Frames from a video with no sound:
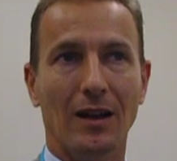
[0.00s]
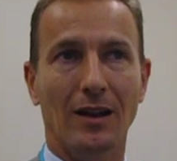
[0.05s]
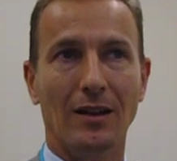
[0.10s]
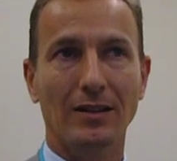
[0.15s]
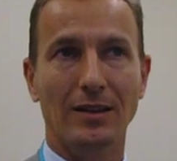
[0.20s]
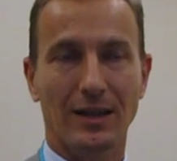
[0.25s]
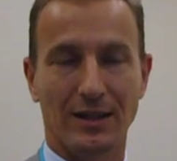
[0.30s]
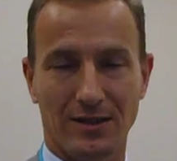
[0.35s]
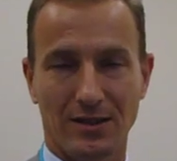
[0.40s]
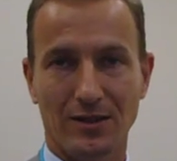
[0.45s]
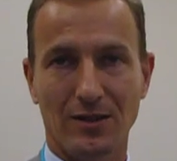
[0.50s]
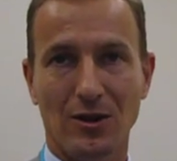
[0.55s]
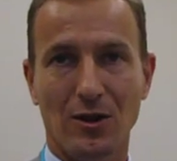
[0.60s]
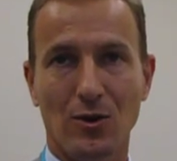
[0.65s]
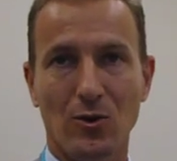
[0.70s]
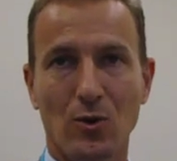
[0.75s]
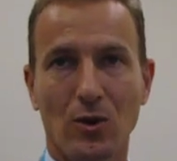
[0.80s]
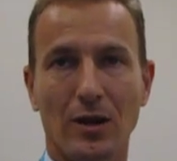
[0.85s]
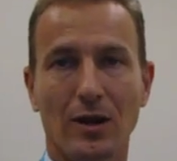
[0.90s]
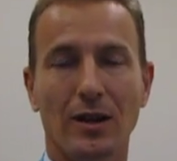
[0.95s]
Yes and
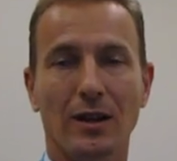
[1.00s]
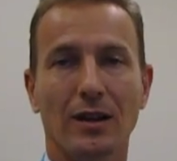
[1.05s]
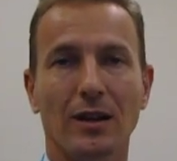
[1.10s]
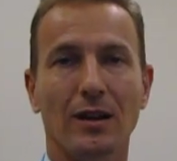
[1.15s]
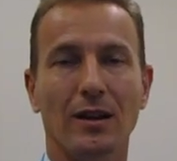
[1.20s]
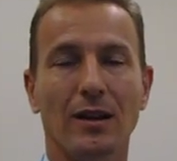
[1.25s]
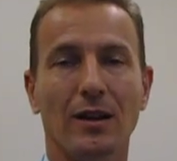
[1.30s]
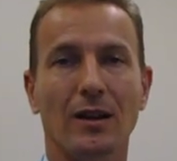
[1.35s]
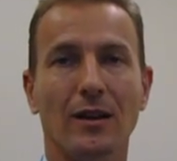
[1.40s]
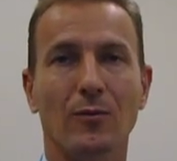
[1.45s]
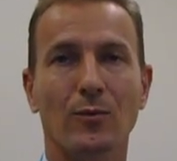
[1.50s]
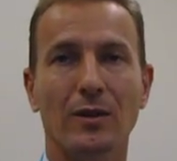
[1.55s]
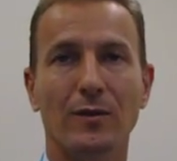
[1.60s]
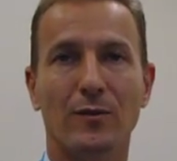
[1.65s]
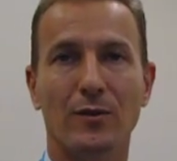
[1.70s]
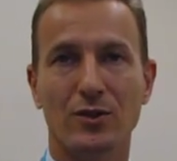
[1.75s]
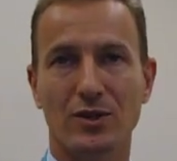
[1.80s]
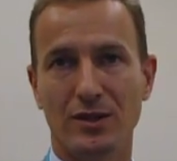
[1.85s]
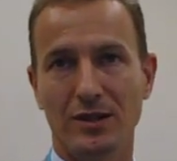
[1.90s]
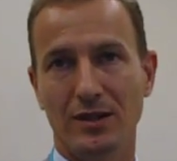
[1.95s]
no. Uh, we
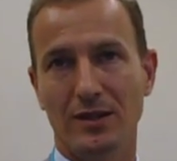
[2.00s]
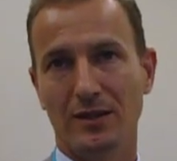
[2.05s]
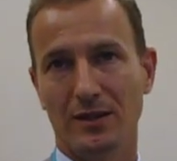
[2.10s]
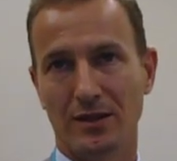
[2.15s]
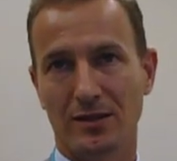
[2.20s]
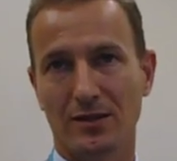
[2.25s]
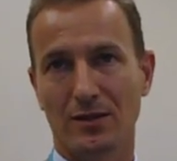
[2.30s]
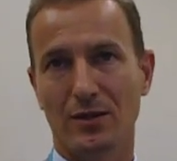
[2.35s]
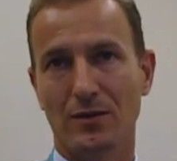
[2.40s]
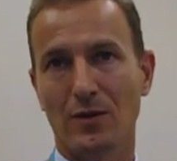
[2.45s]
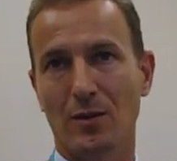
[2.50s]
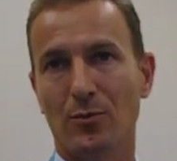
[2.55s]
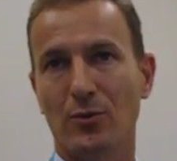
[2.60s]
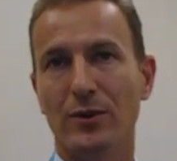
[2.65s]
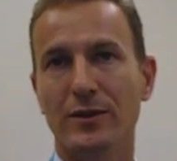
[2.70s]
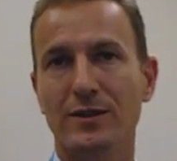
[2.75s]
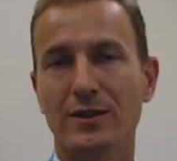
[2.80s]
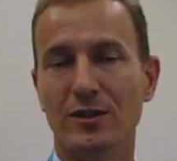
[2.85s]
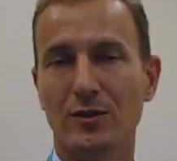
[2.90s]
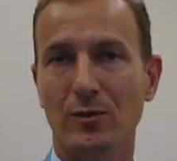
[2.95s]
foresee the start of
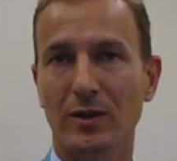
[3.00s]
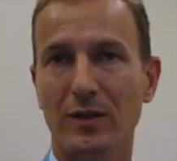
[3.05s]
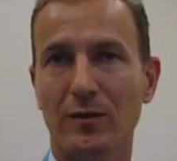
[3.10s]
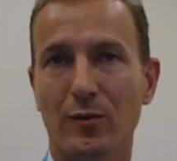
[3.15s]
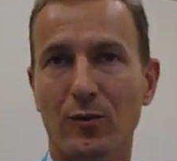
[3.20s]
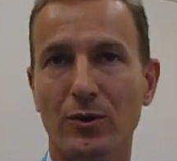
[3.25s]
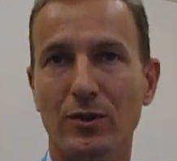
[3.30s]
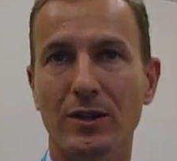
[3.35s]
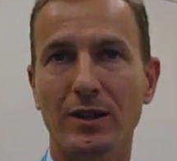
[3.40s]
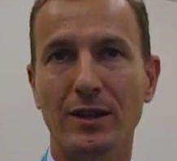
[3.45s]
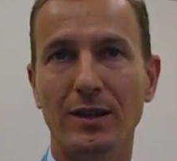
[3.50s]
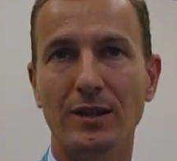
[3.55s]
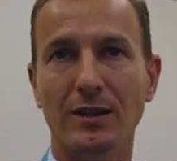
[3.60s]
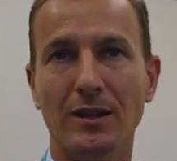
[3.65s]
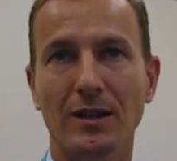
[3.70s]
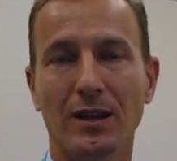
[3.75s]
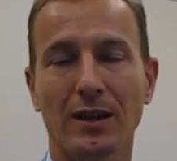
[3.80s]
operations twenty fourteen.